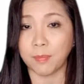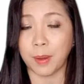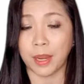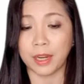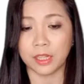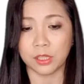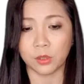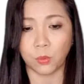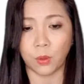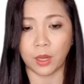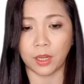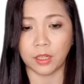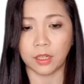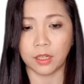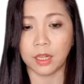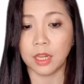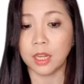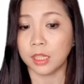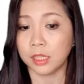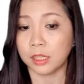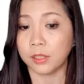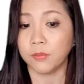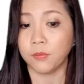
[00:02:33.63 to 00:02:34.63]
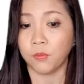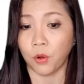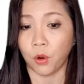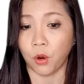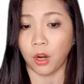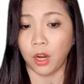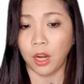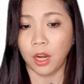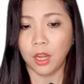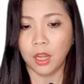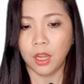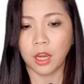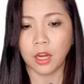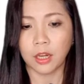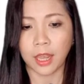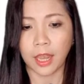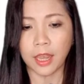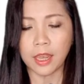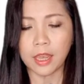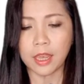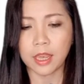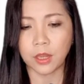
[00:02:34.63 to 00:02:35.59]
minus 1 is 4, okay?